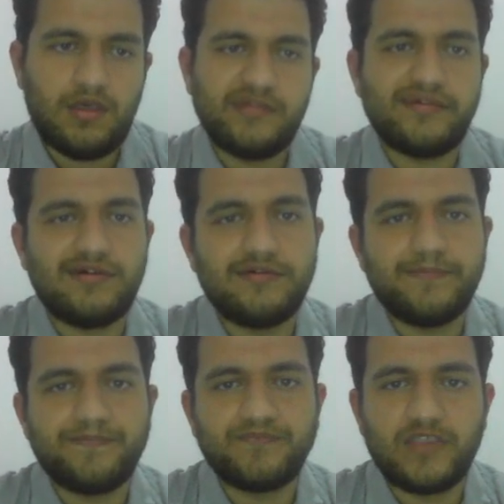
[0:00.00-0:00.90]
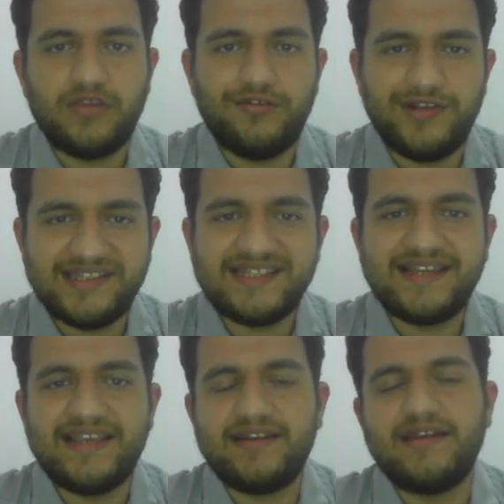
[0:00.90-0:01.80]
So, you read it
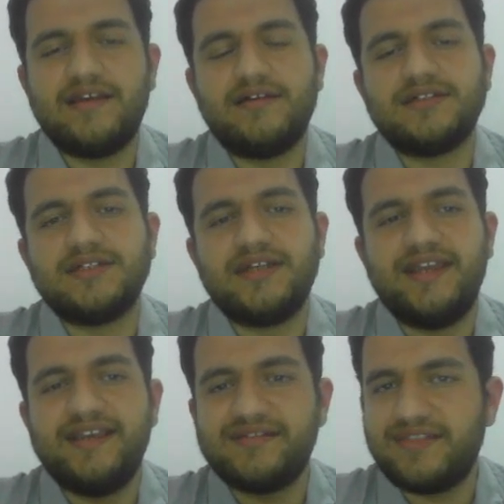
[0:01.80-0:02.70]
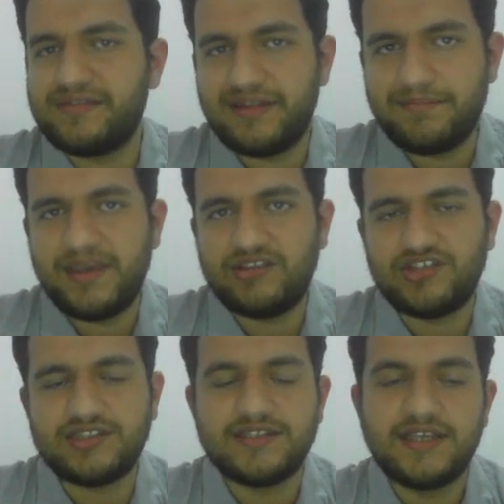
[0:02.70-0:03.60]
again. He is the same
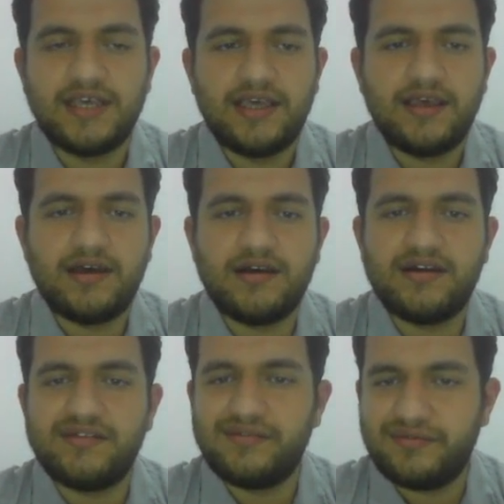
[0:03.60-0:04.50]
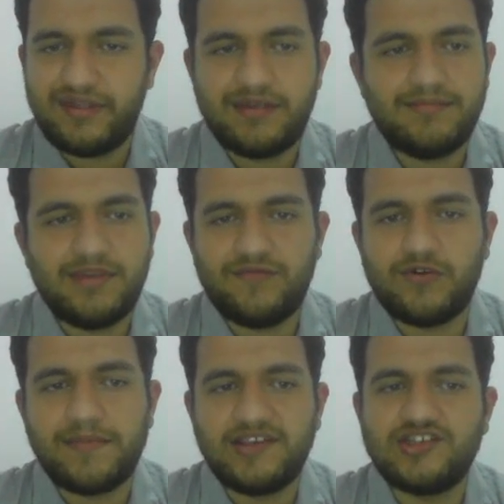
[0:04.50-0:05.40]
patient. Same
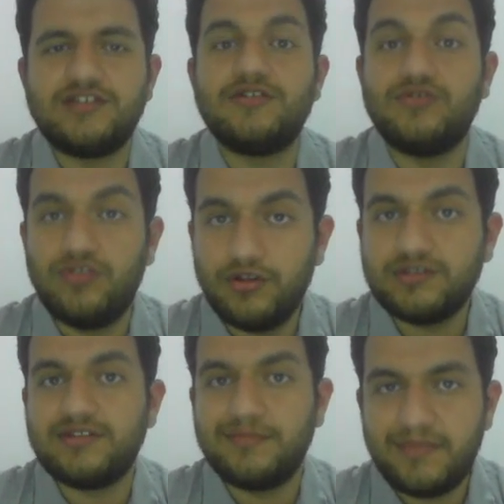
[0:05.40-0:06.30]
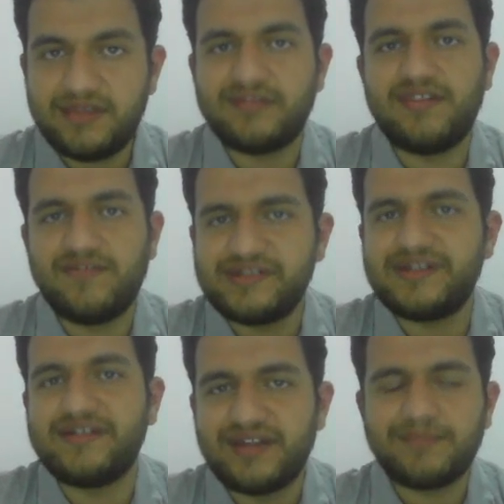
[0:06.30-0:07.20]
information. Don't miss the
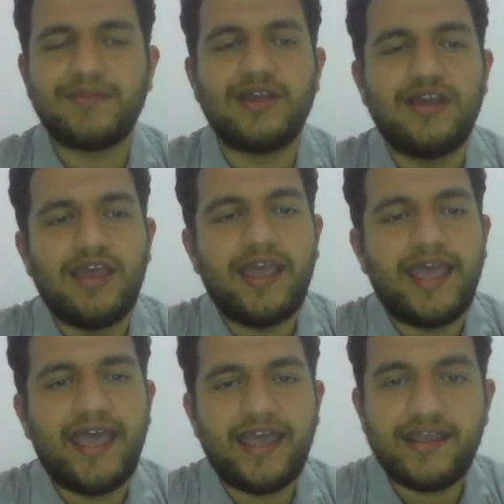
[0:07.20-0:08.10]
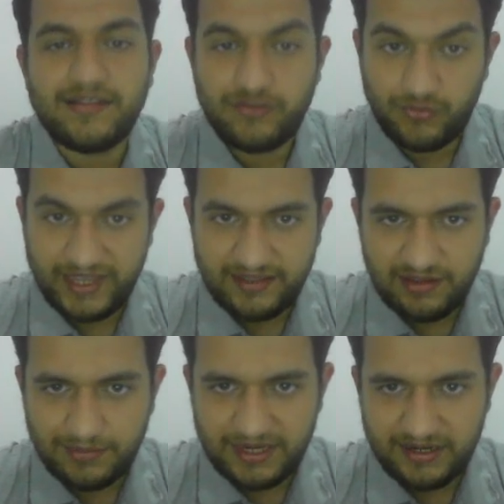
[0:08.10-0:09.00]
physical exam. And we end
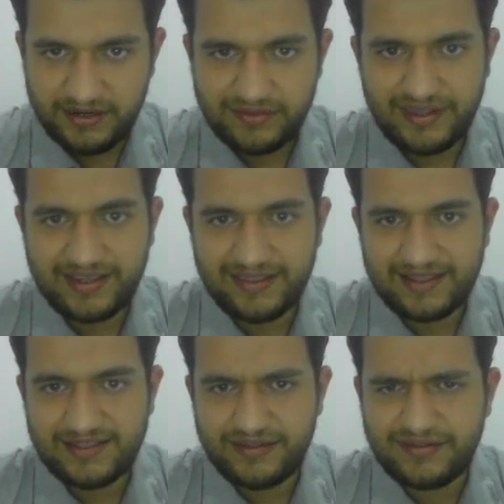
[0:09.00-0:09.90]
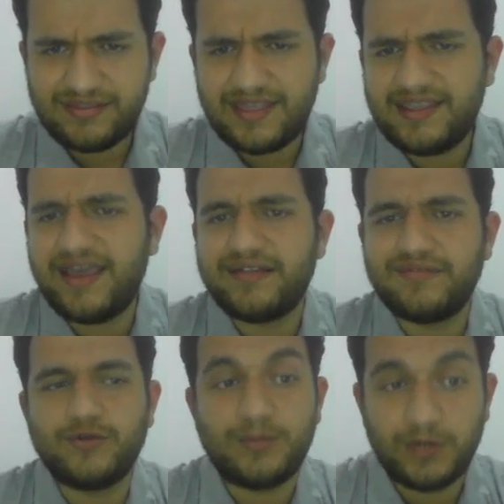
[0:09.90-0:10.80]
up here saying that he says that he has
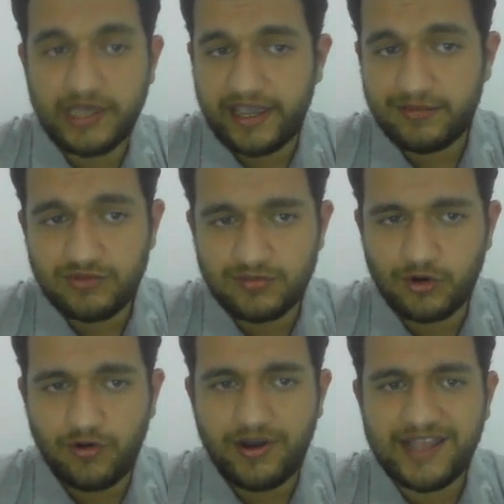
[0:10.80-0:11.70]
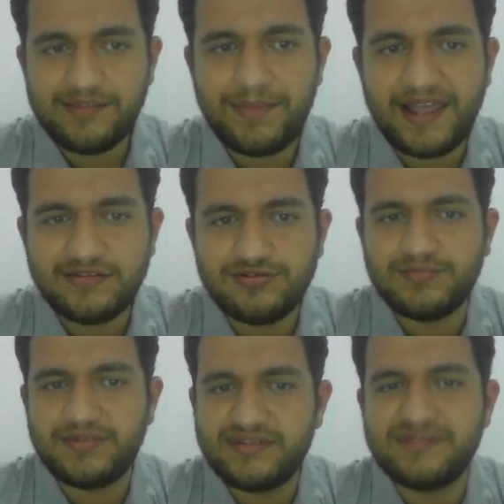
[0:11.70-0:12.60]
a football game tomorrow and plan to
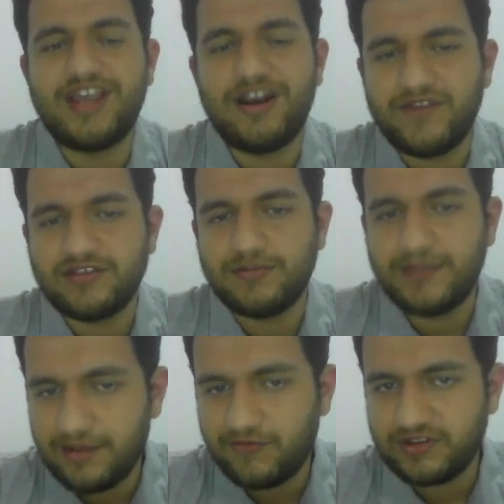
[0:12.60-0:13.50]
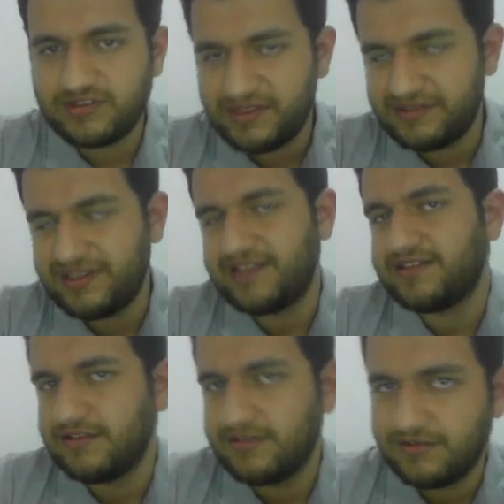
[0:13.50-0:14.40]
impress his girlfriend to make up for the missed date
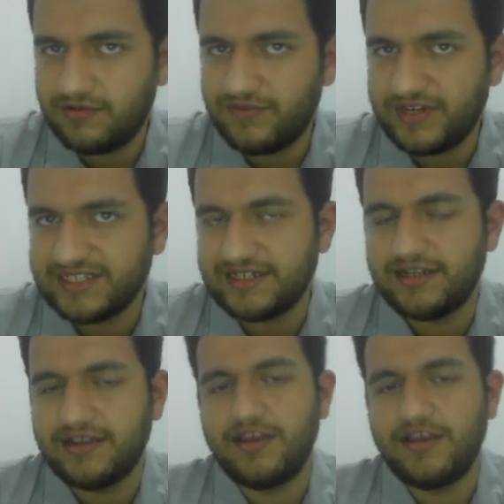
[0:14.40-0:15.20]
on Valentine.